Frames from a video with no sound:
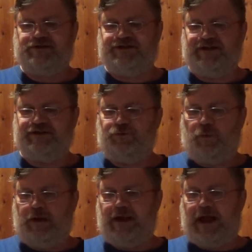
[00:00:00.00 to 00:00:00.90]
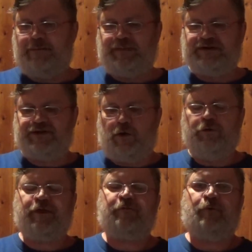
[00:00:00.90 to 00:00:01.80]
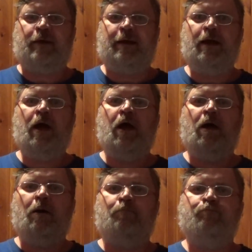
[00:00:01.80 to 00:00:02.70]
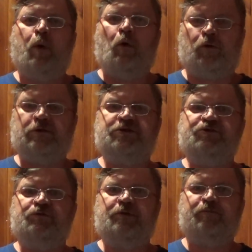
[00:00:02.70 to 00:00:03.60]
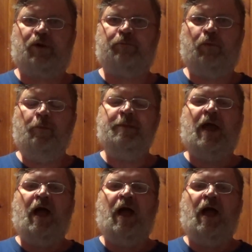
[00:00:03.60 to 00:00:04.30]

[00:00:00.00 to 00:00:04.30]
Season 1, Episode 3, Born to the Purple.